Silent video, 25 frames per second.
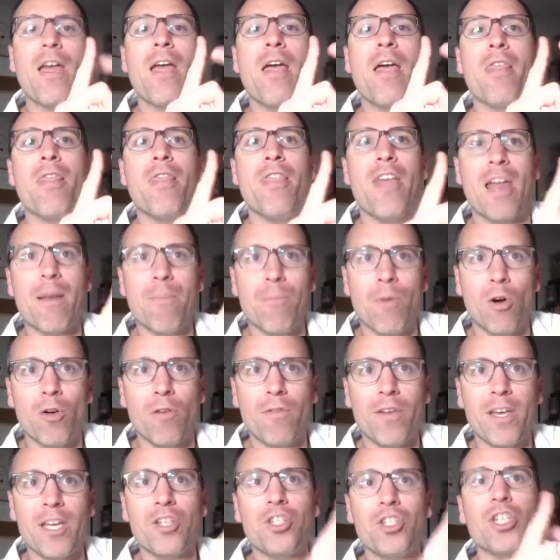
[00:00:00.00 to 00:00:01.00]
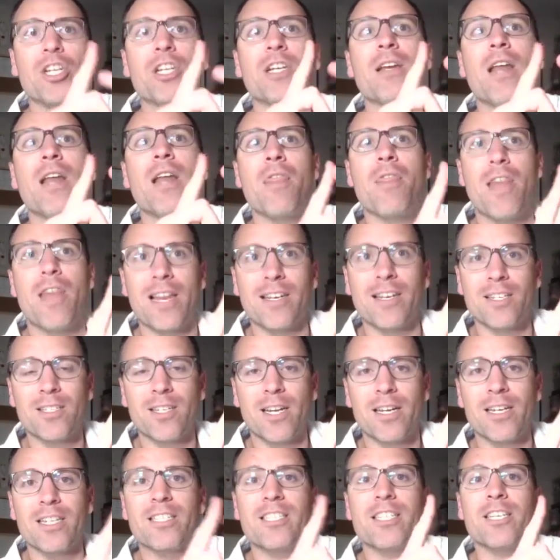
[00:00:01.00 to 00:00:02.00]
then motivation, then
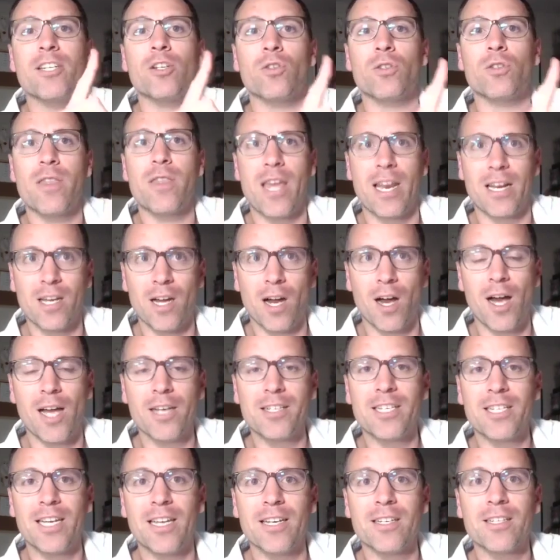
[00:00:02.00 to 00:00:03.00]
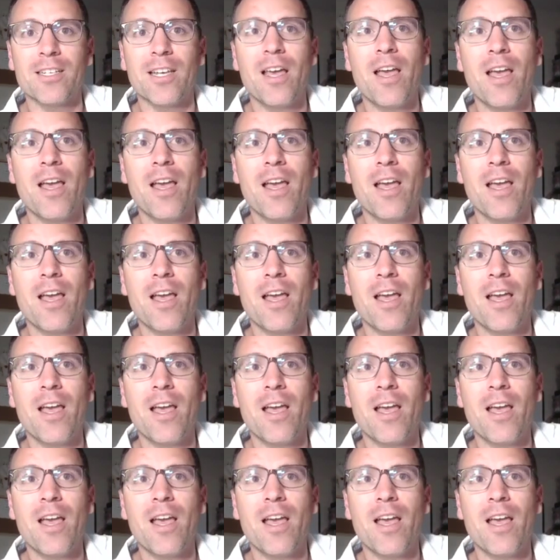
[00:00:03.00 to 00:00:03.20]
study skills, then content.